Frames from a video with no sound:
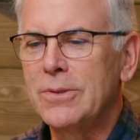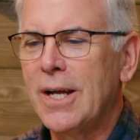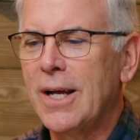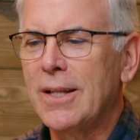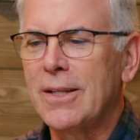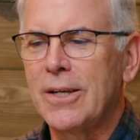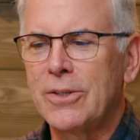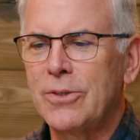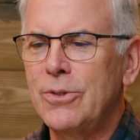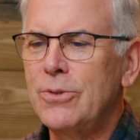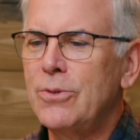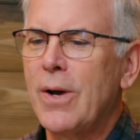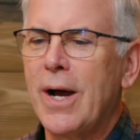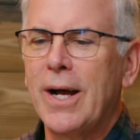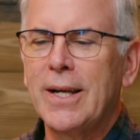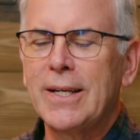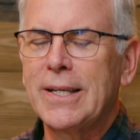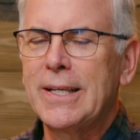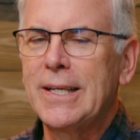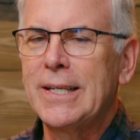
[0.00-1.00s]
Not like you know
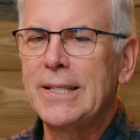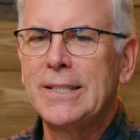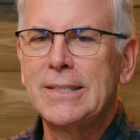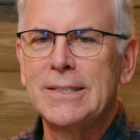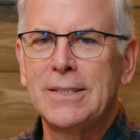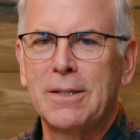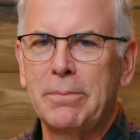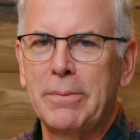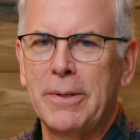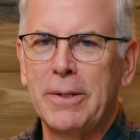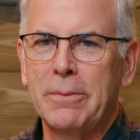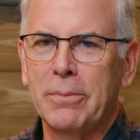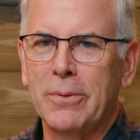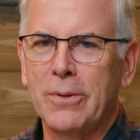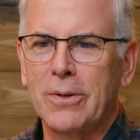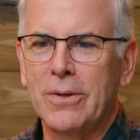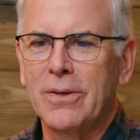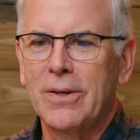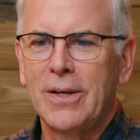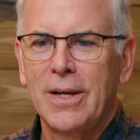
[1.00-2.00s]
how to get into
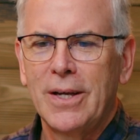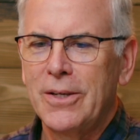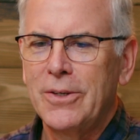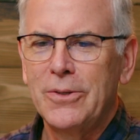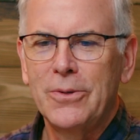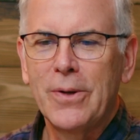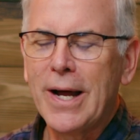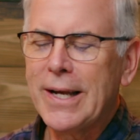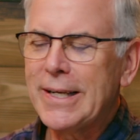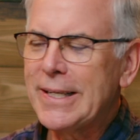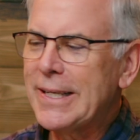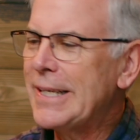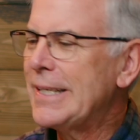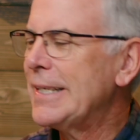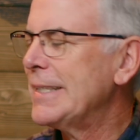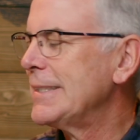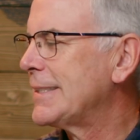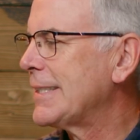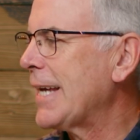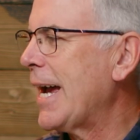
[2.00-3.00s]
people. You know how to get
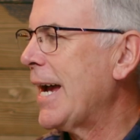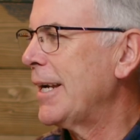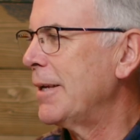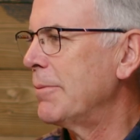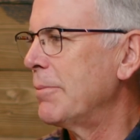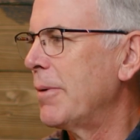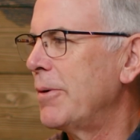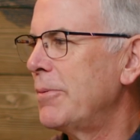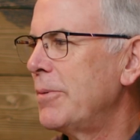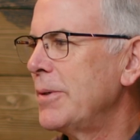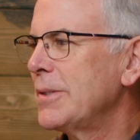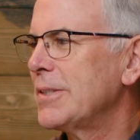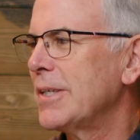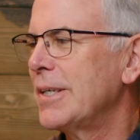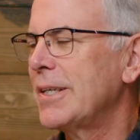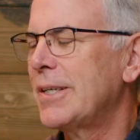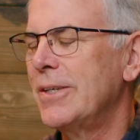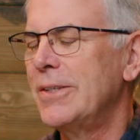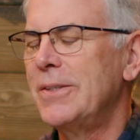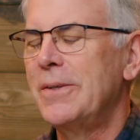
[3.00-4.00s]
inside them. I wish
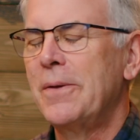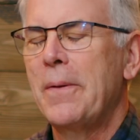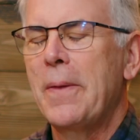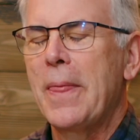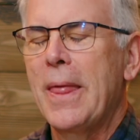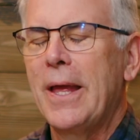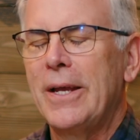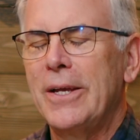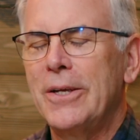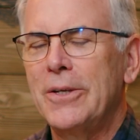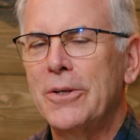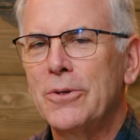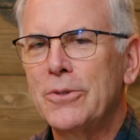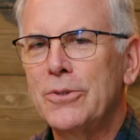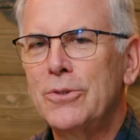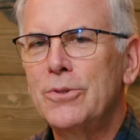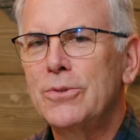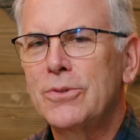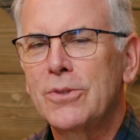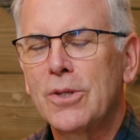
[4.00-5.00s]
I could,
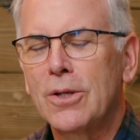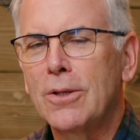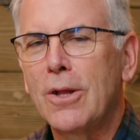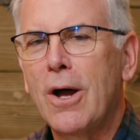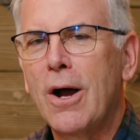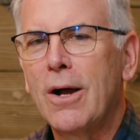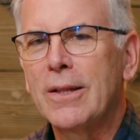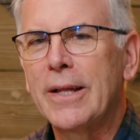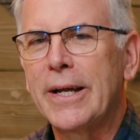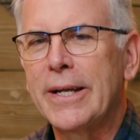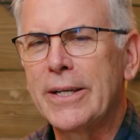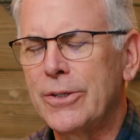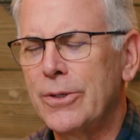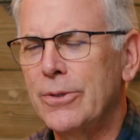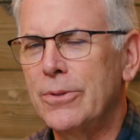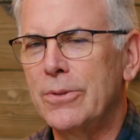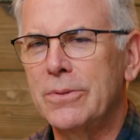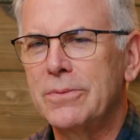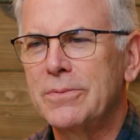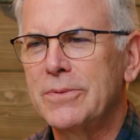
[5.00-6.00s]
use the law like
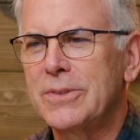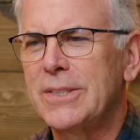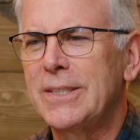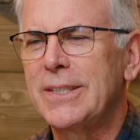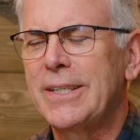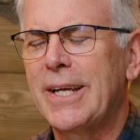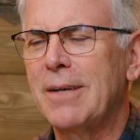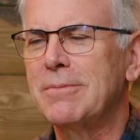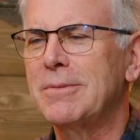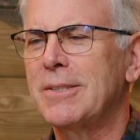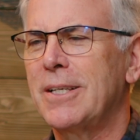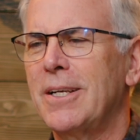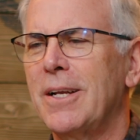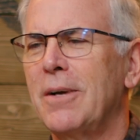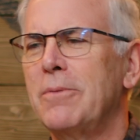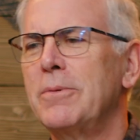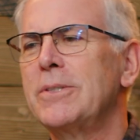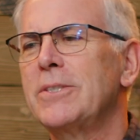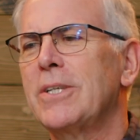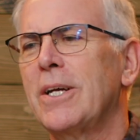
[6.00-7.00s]
you." She kept saying,
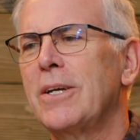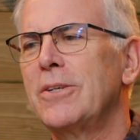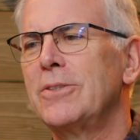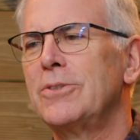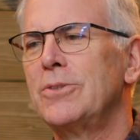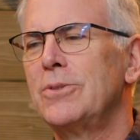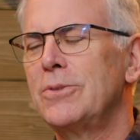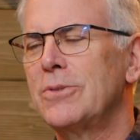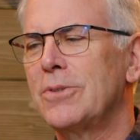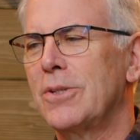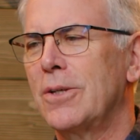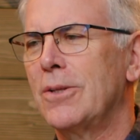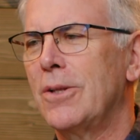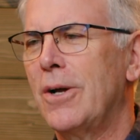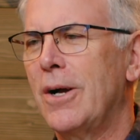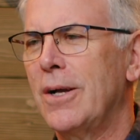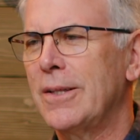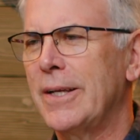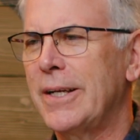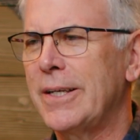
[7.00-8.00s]
"I wish I could use the
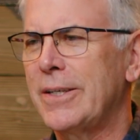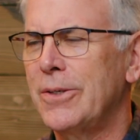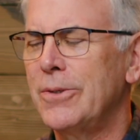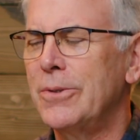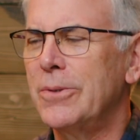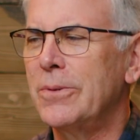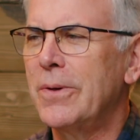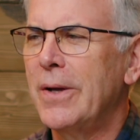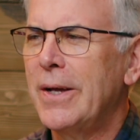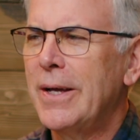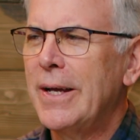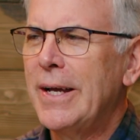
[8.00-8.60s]
law like you."